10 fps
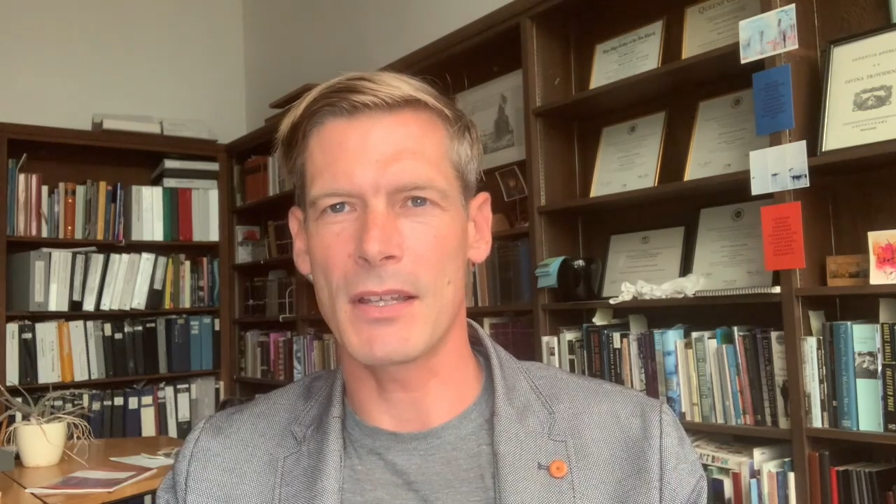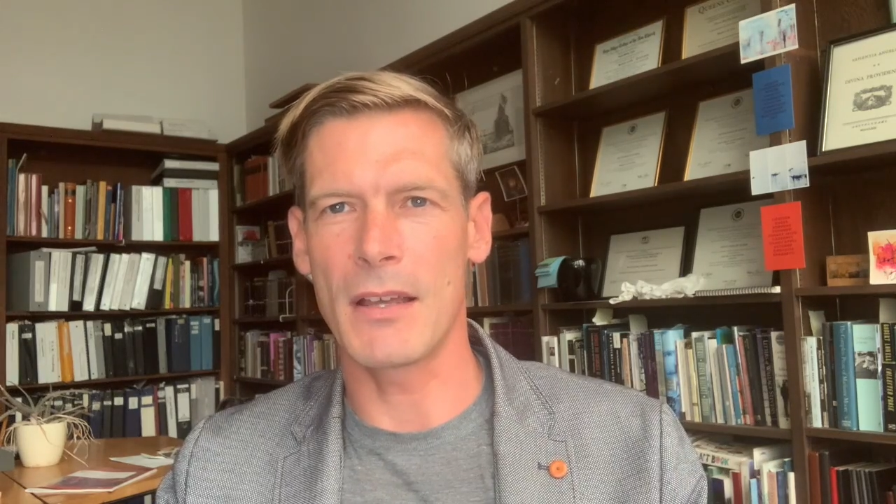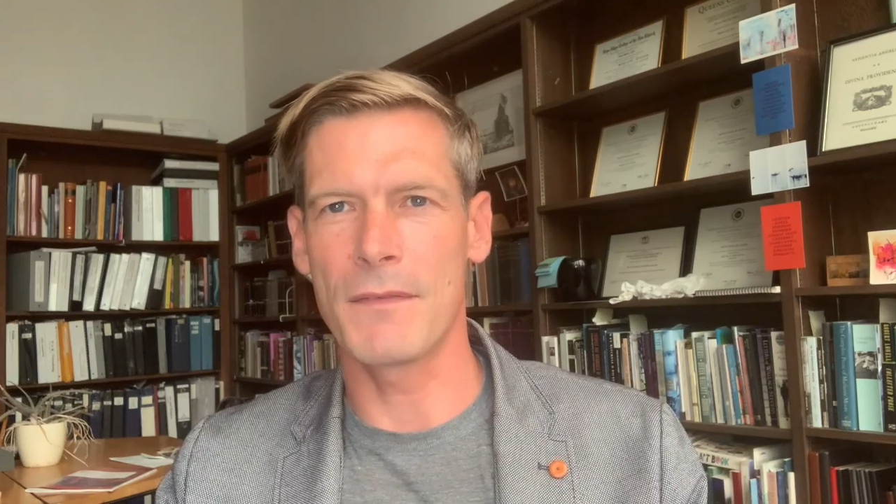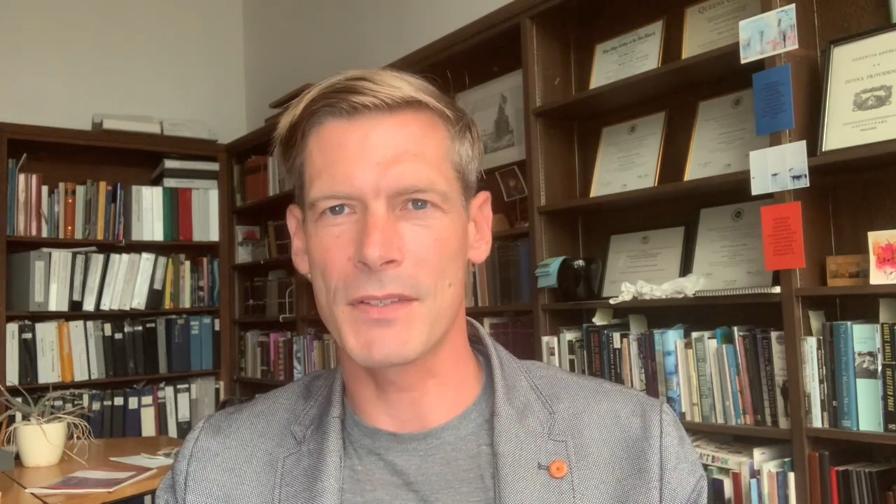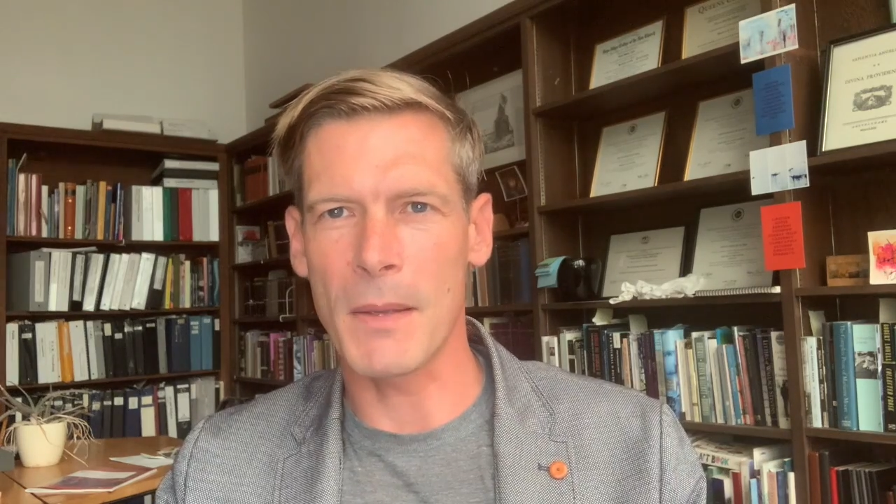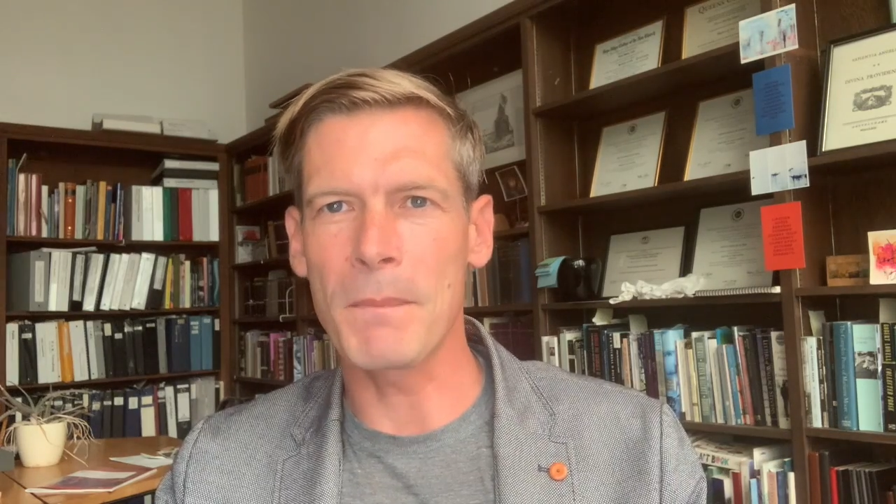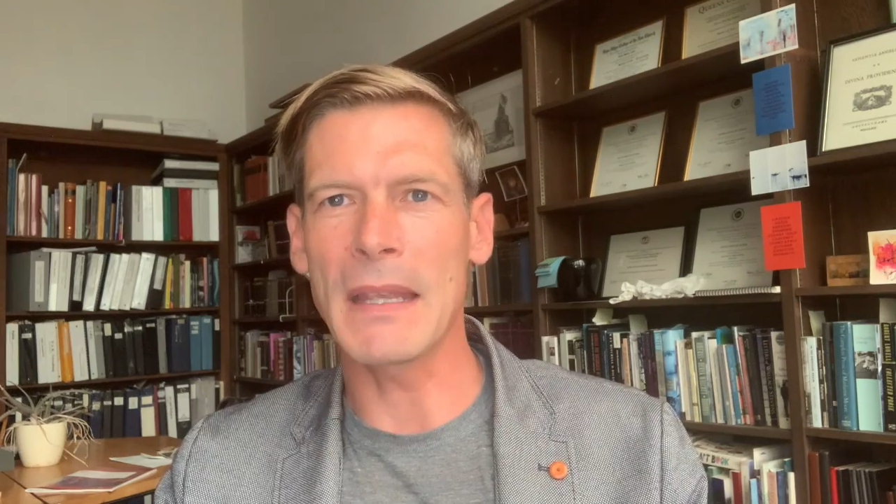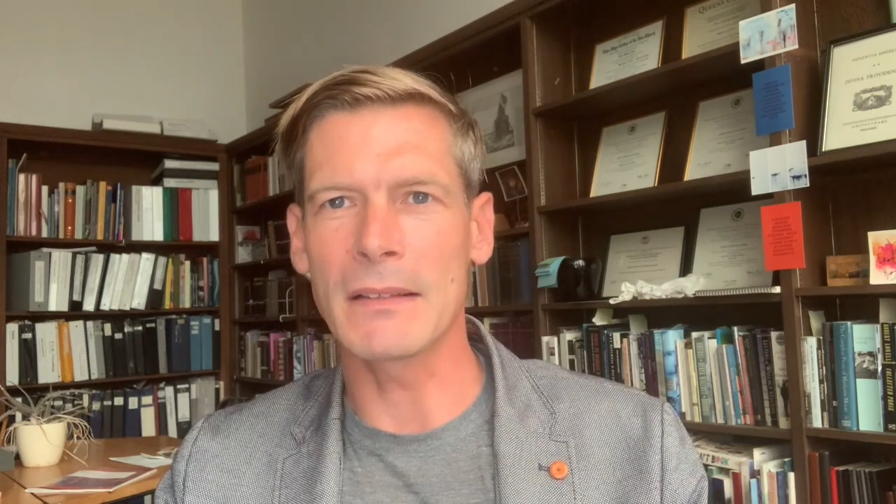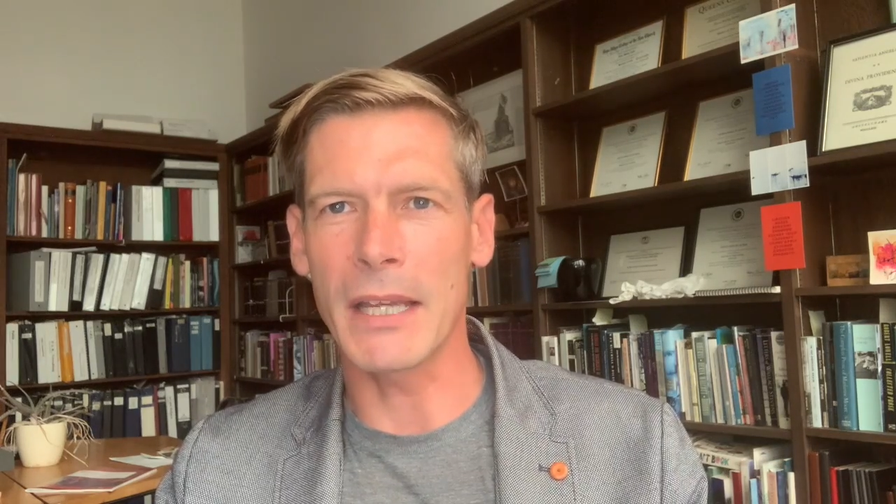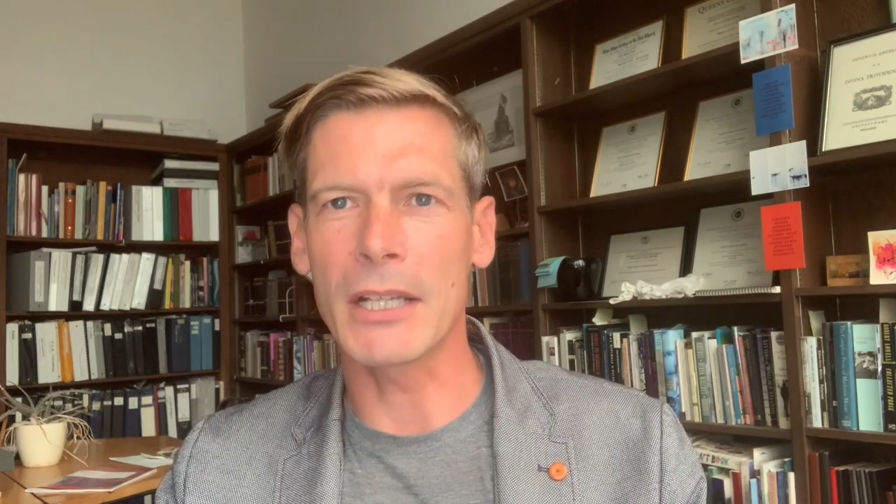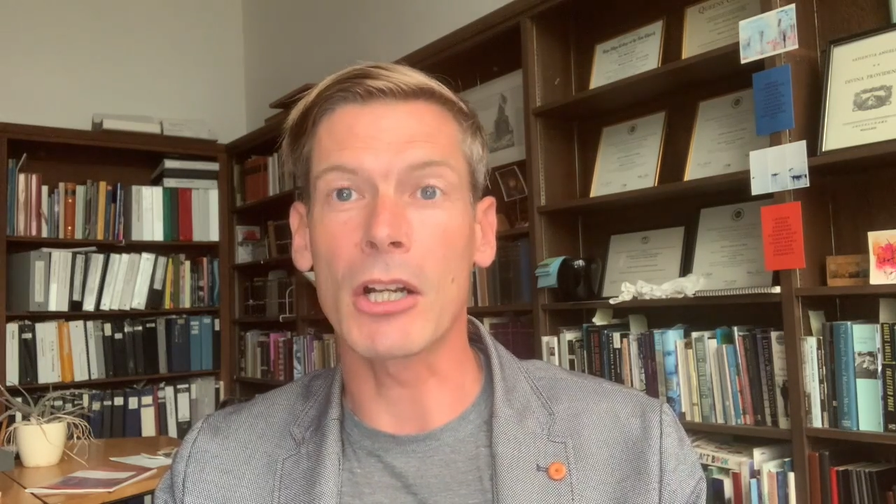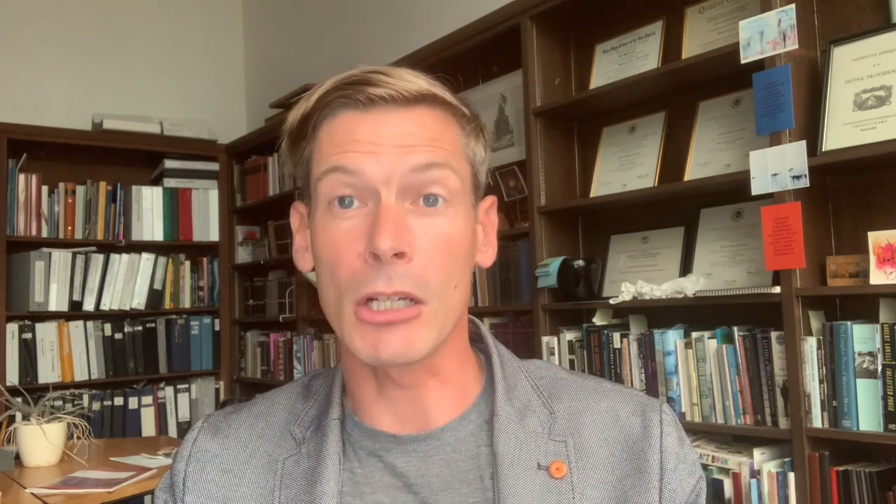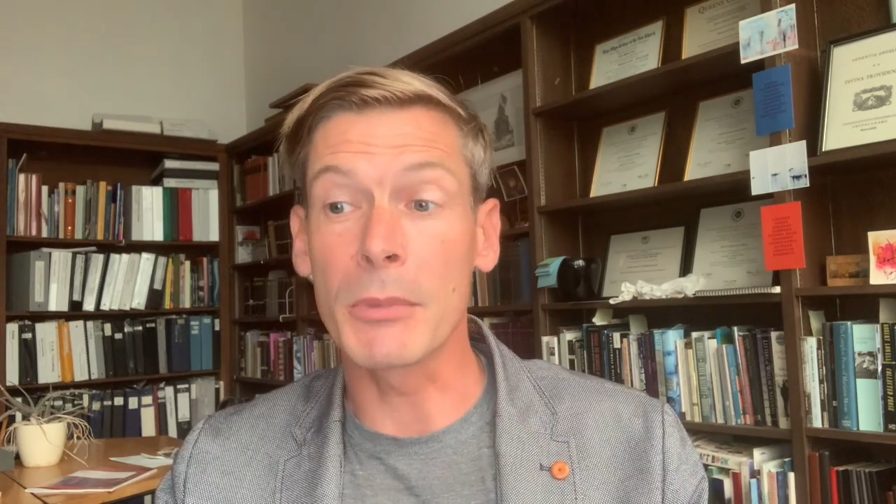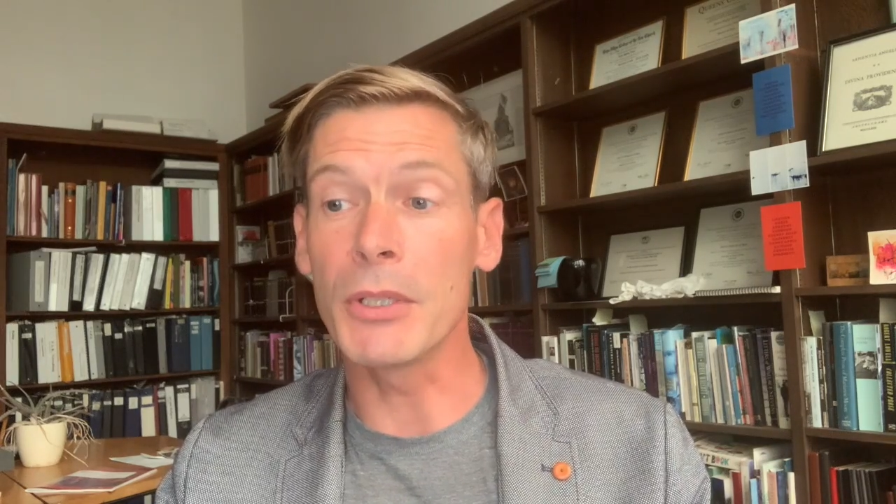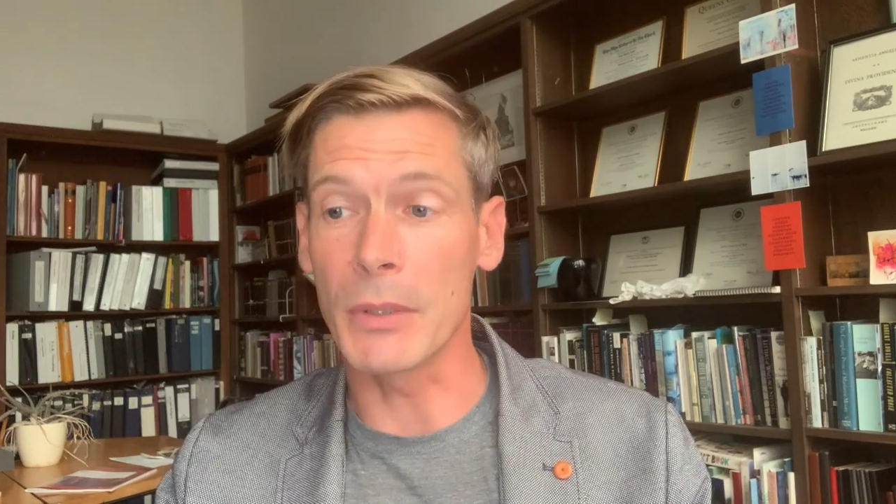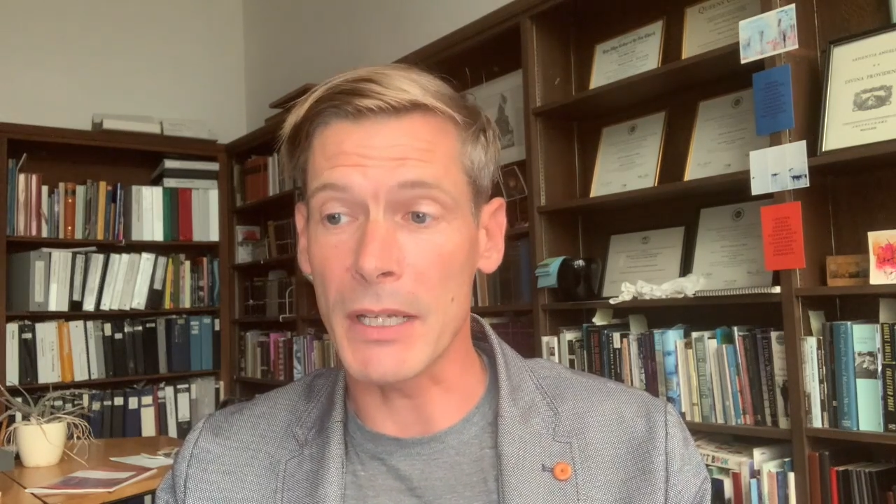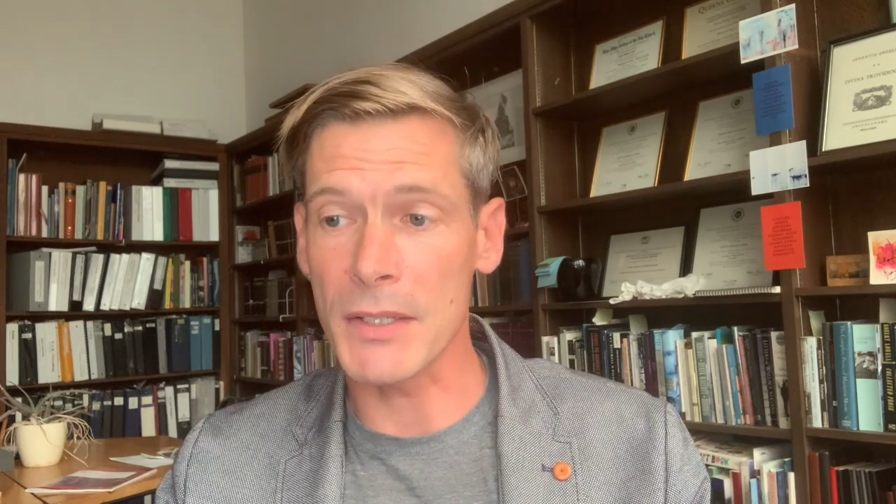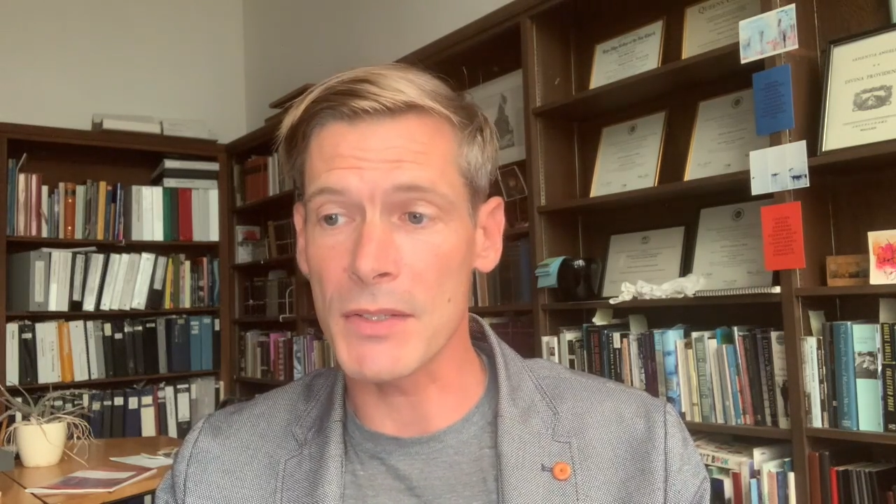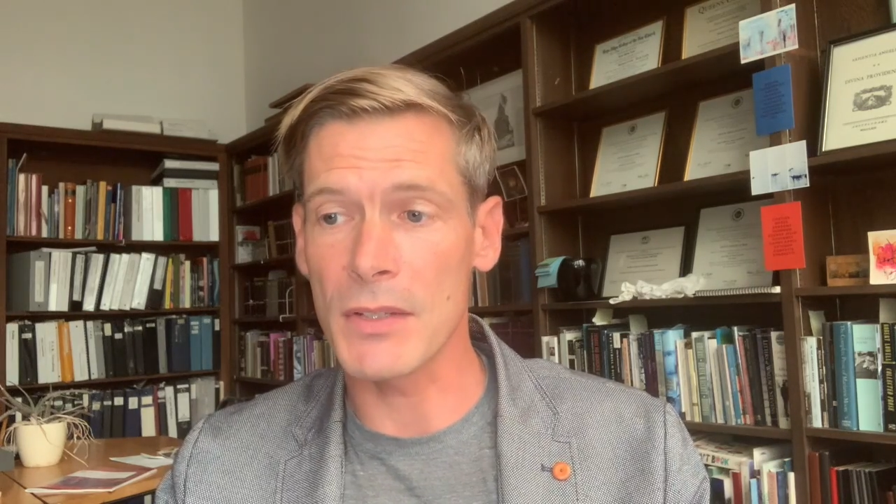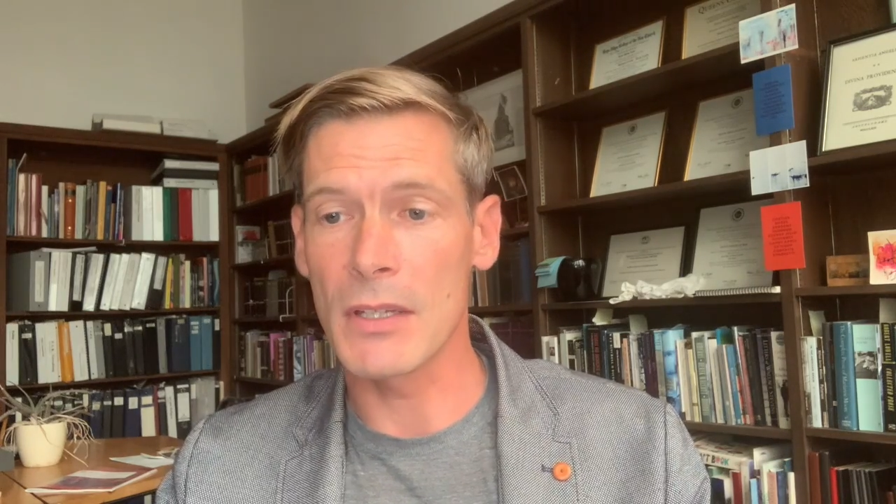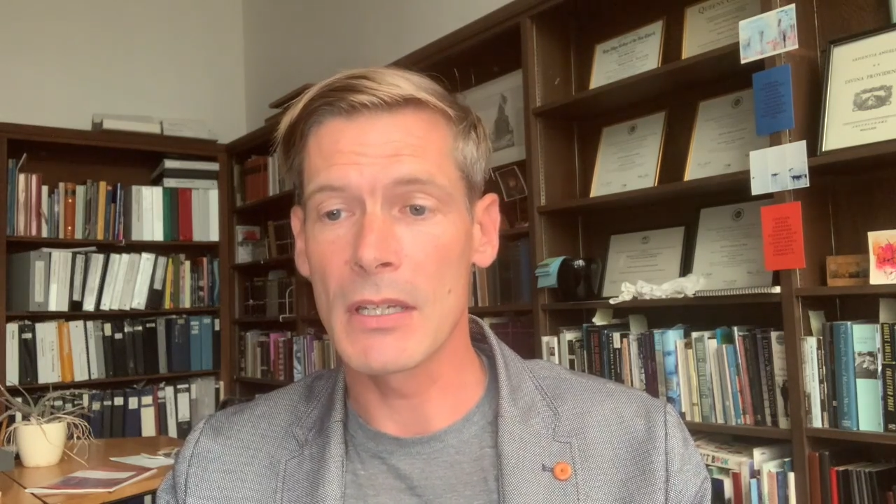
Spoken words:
of something like hermeneutics,